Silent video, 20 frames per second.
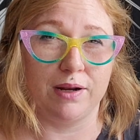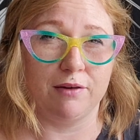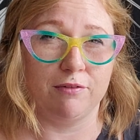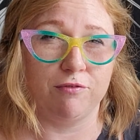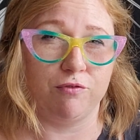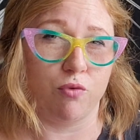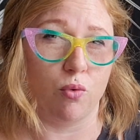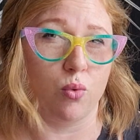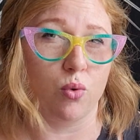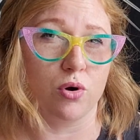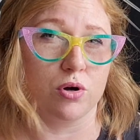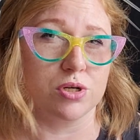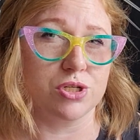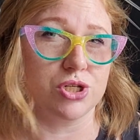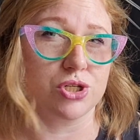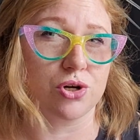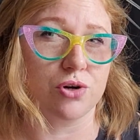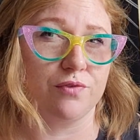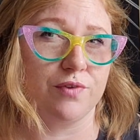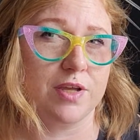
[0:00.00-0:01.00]
to four
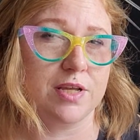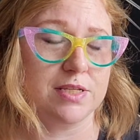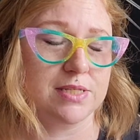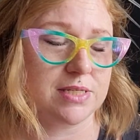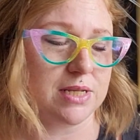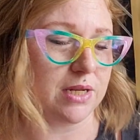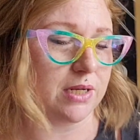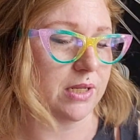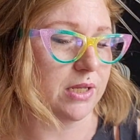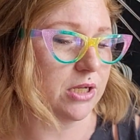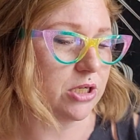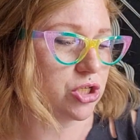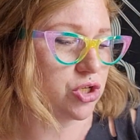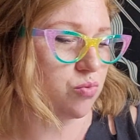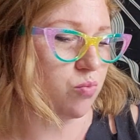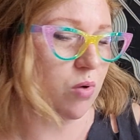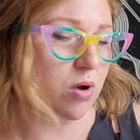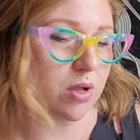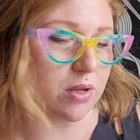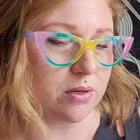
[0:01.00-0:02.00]
servings in each
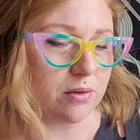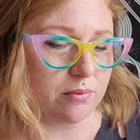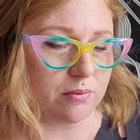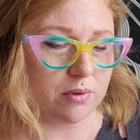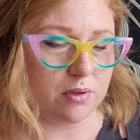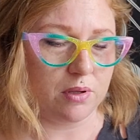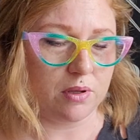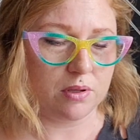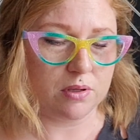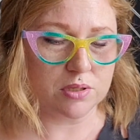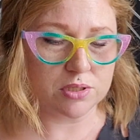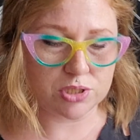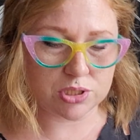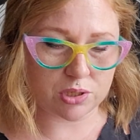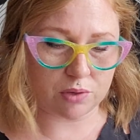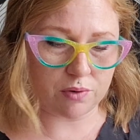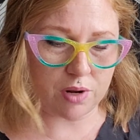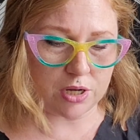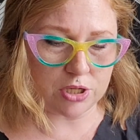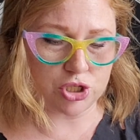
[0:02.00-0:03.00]
one. So
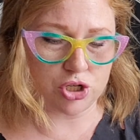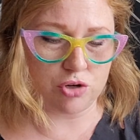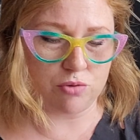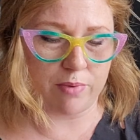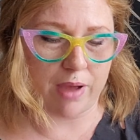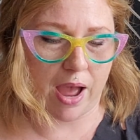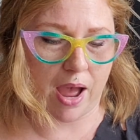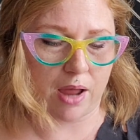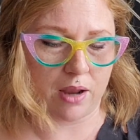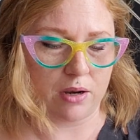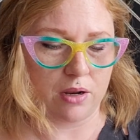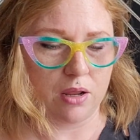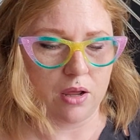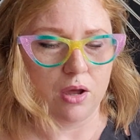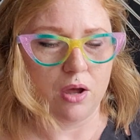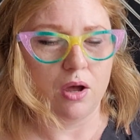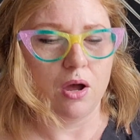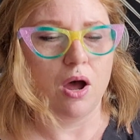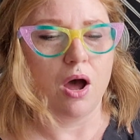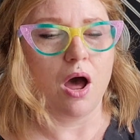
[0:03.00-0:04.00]
not too bad.
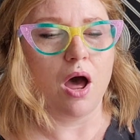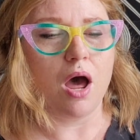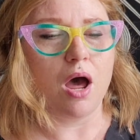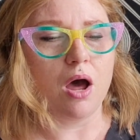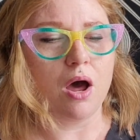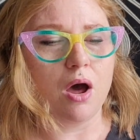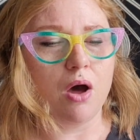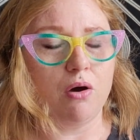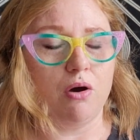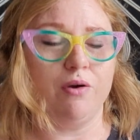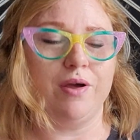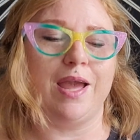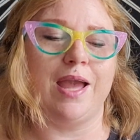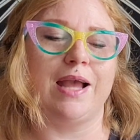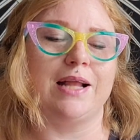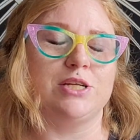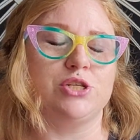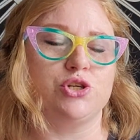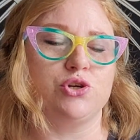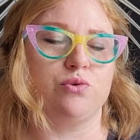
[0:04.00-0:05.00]
Oh, okay.
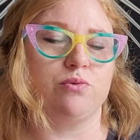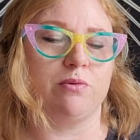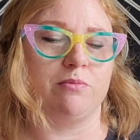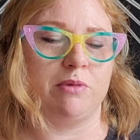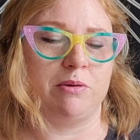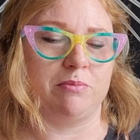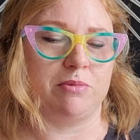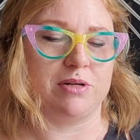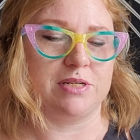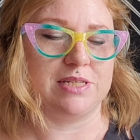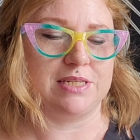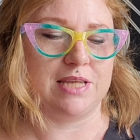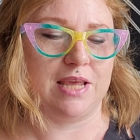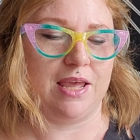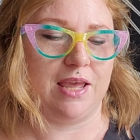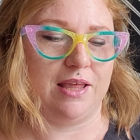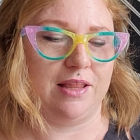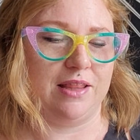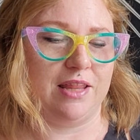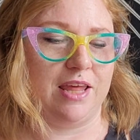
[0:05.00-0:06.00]
I do remember
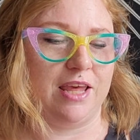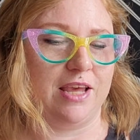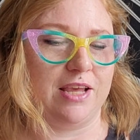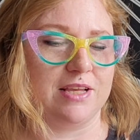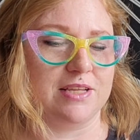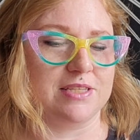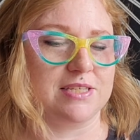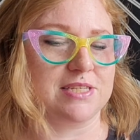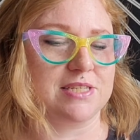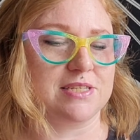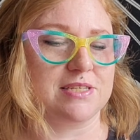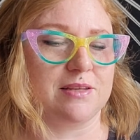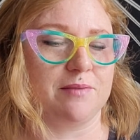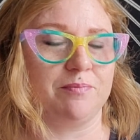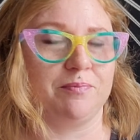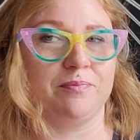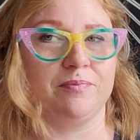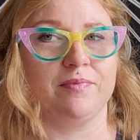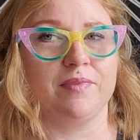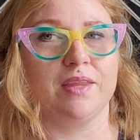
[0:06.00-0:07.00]
seeing this.
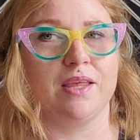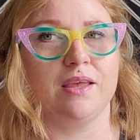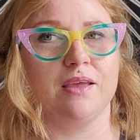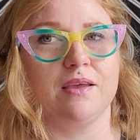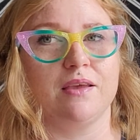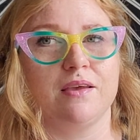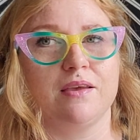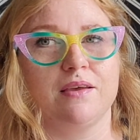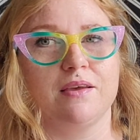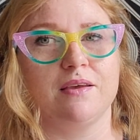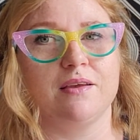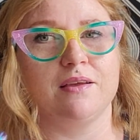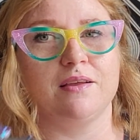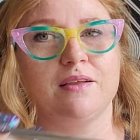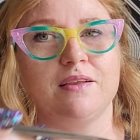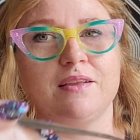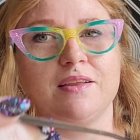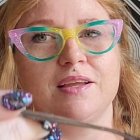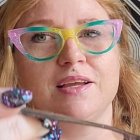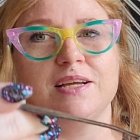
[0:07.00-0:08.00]

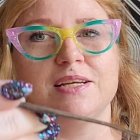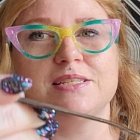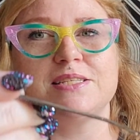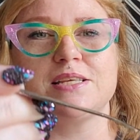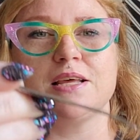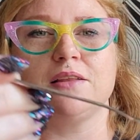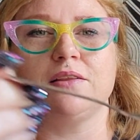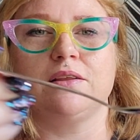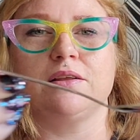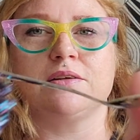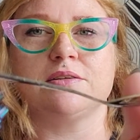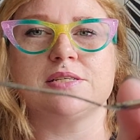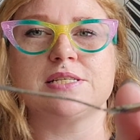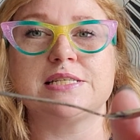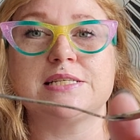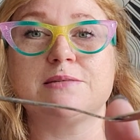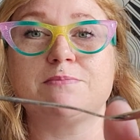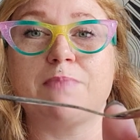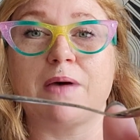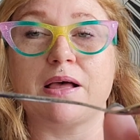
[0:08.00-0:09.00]
It's a little
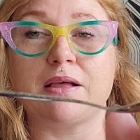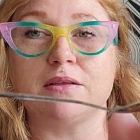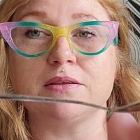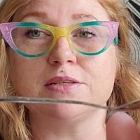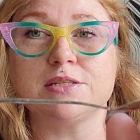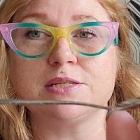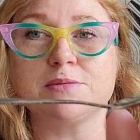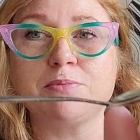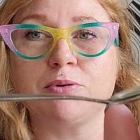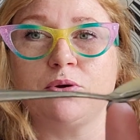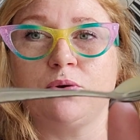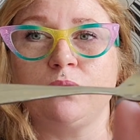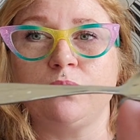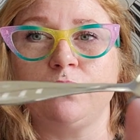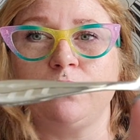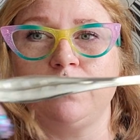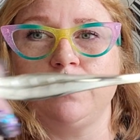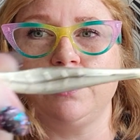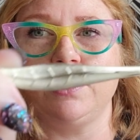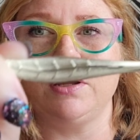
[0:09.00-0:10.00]
spell
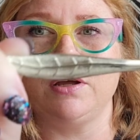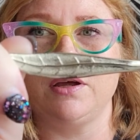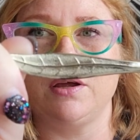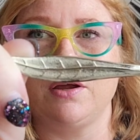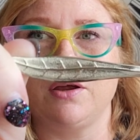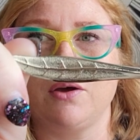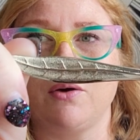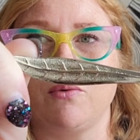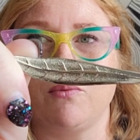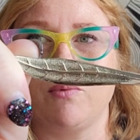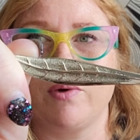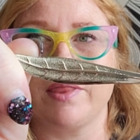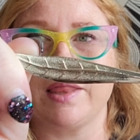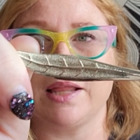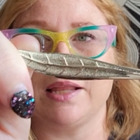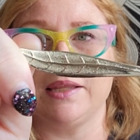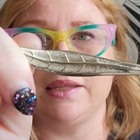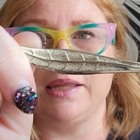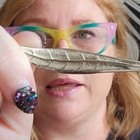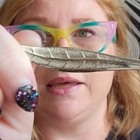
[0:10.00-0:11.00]
spoon with a
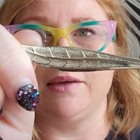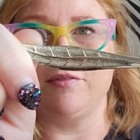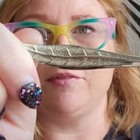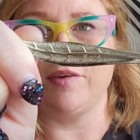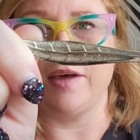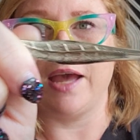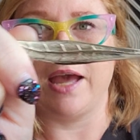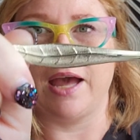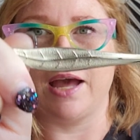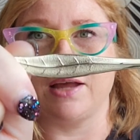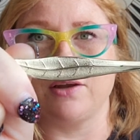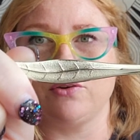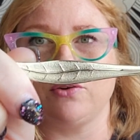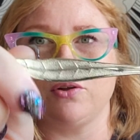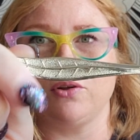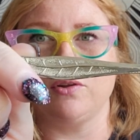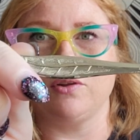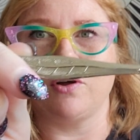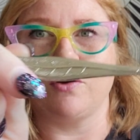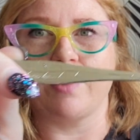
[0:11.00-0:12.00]
leaf
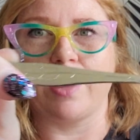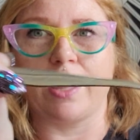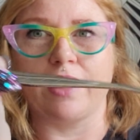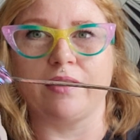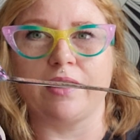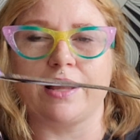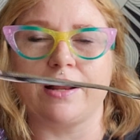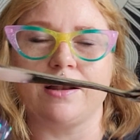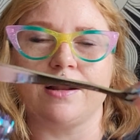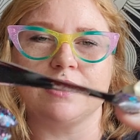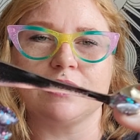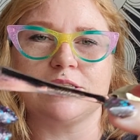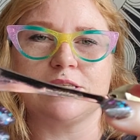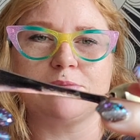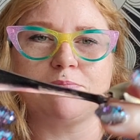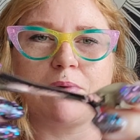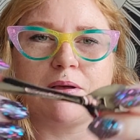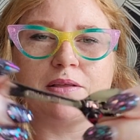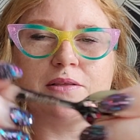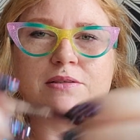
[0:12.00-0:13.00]
handle. Okay, like not
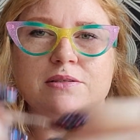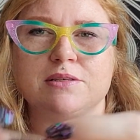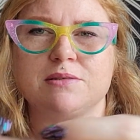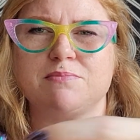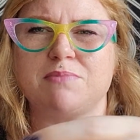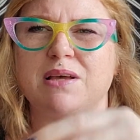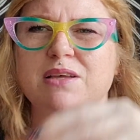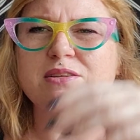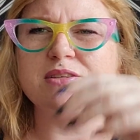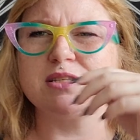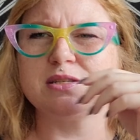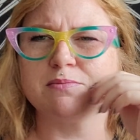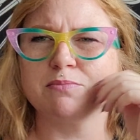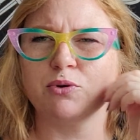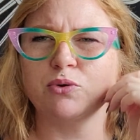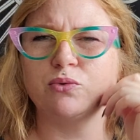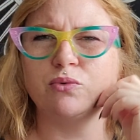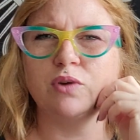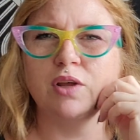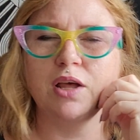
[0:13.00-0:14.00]
spell spell
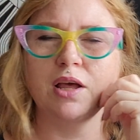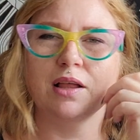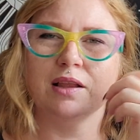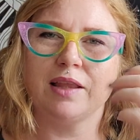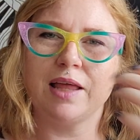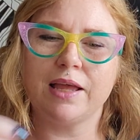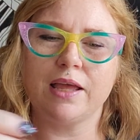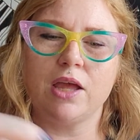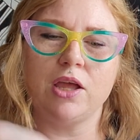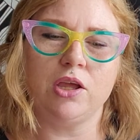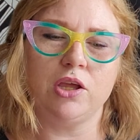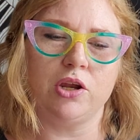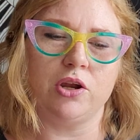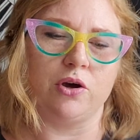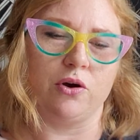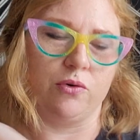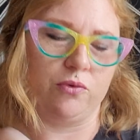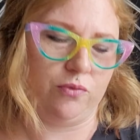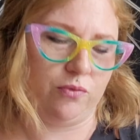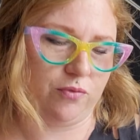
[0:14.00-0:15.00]
spoon. Like, you
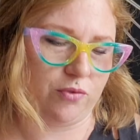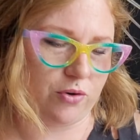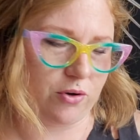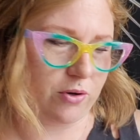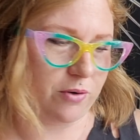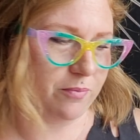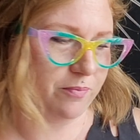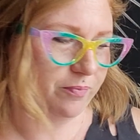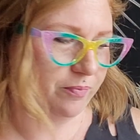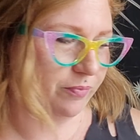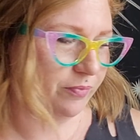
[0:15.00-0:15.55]
know, for